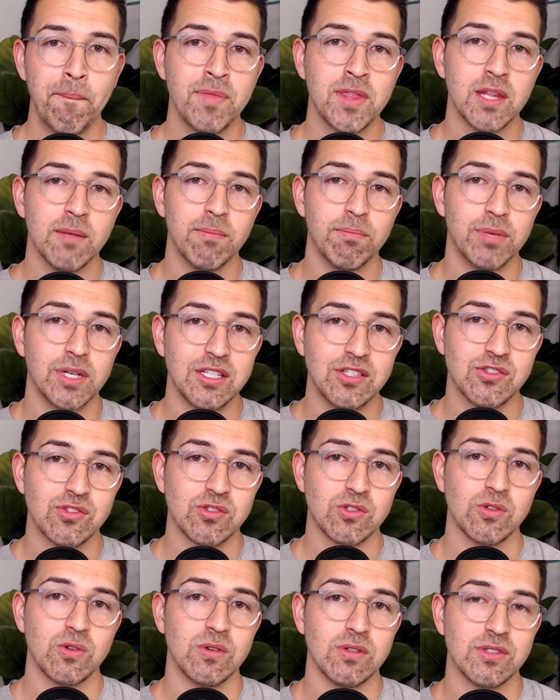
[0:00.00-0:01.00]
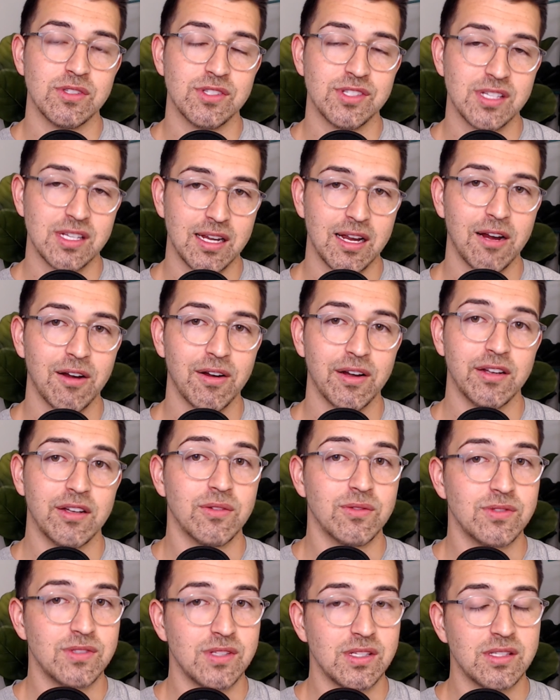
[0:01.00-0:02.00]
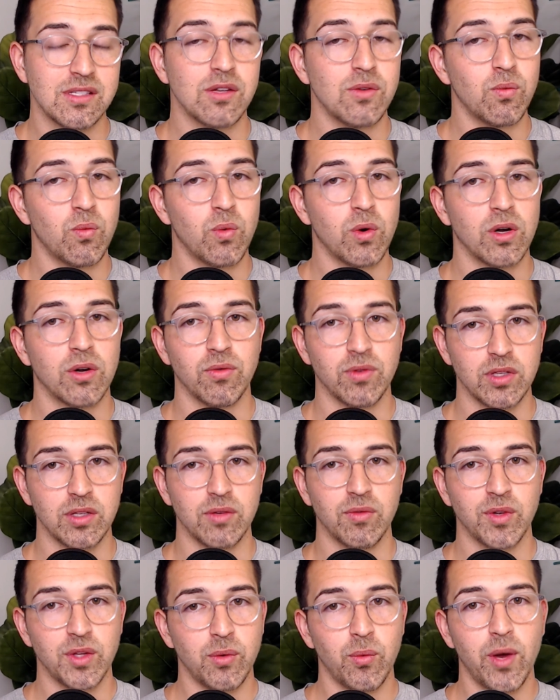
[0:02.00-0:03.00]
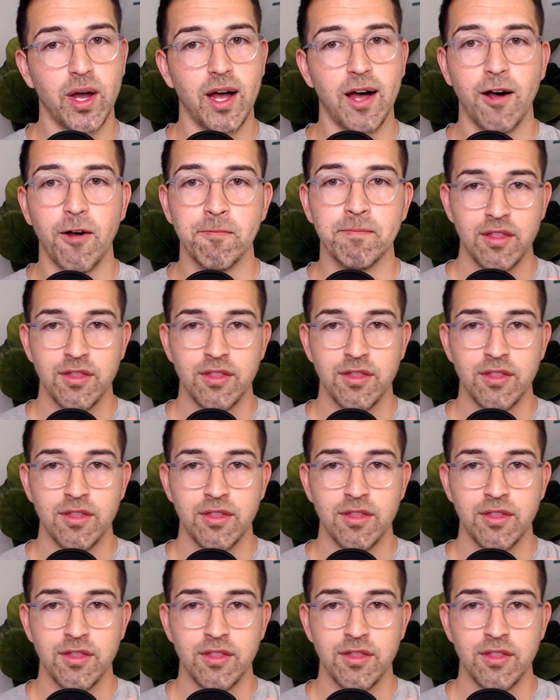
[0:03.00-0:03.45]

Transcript: but in certain scenarios, this can work really, really well.